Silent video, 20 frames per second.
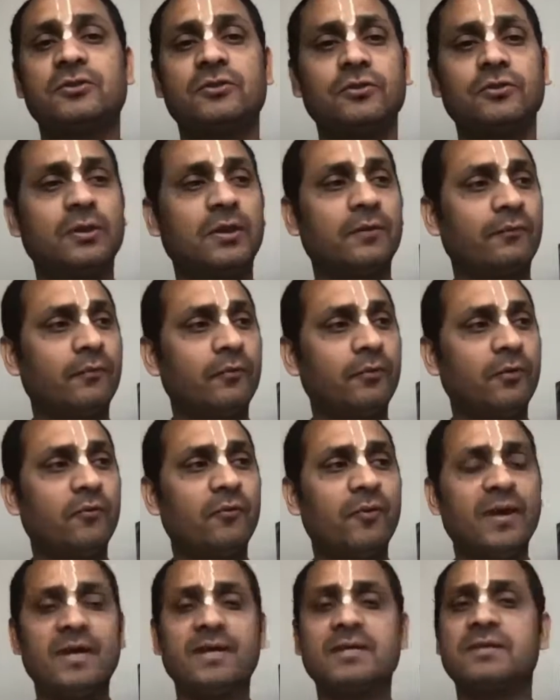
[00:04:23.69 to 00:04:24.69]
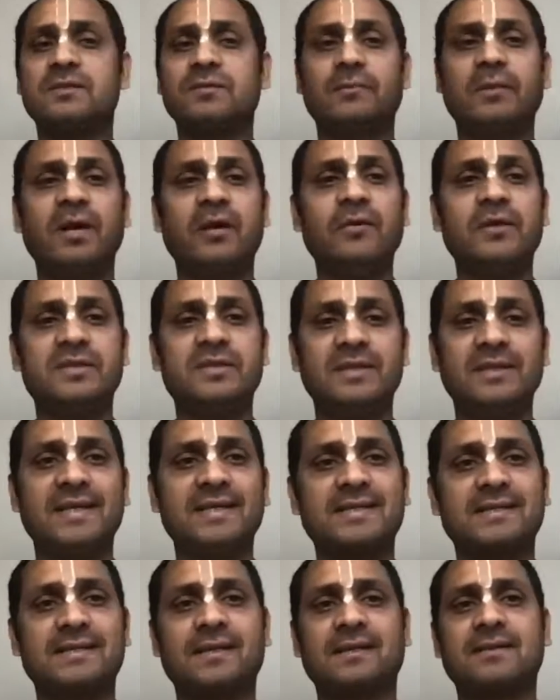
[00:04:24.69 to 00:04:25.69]
So the 4 ways by which the
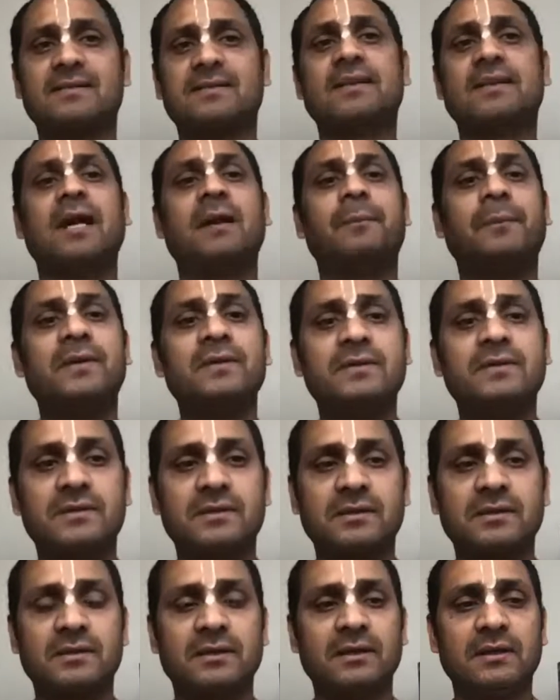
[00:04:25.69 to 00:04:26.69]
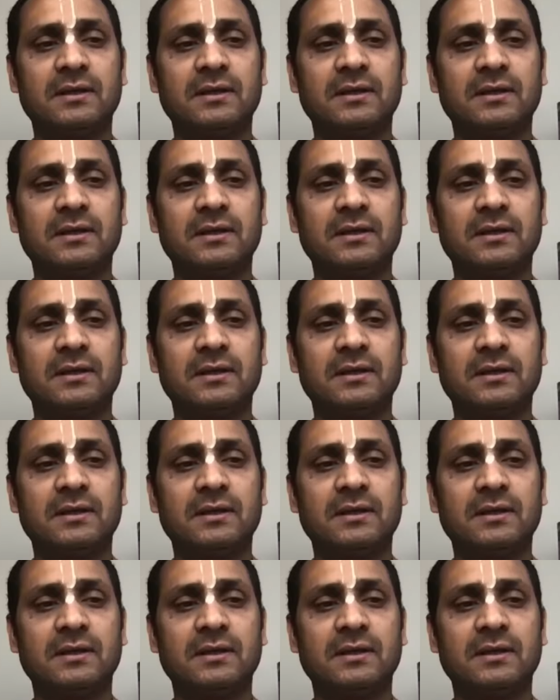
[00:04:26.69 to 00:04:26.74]
destruction happens.